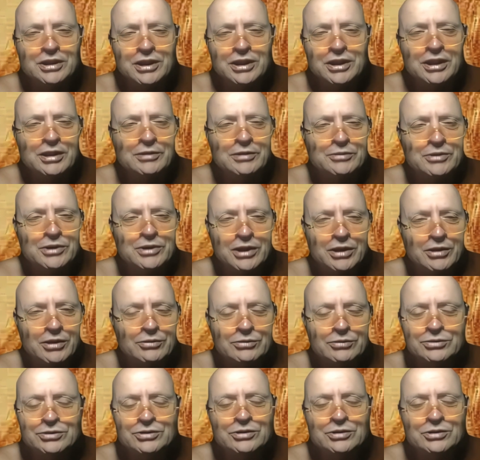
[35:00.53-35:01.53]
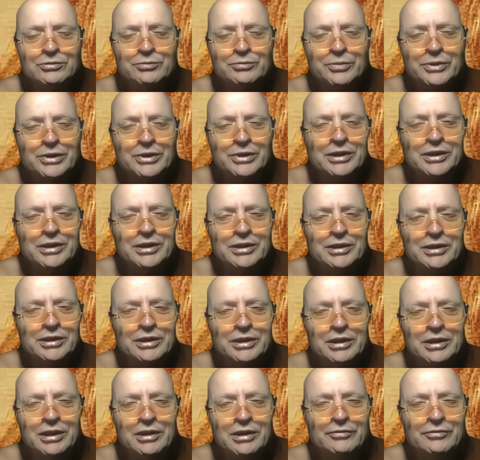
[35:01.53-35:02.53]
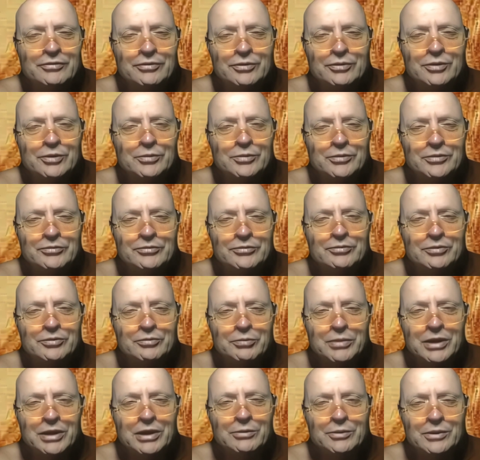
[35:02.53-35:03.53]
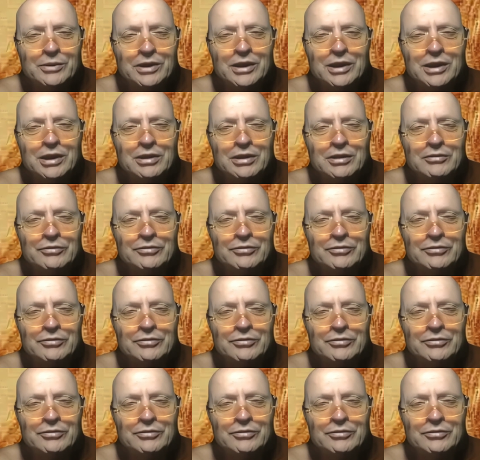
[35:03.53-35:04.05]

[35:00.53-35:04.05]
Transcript: um, can also be a form of bhavana and a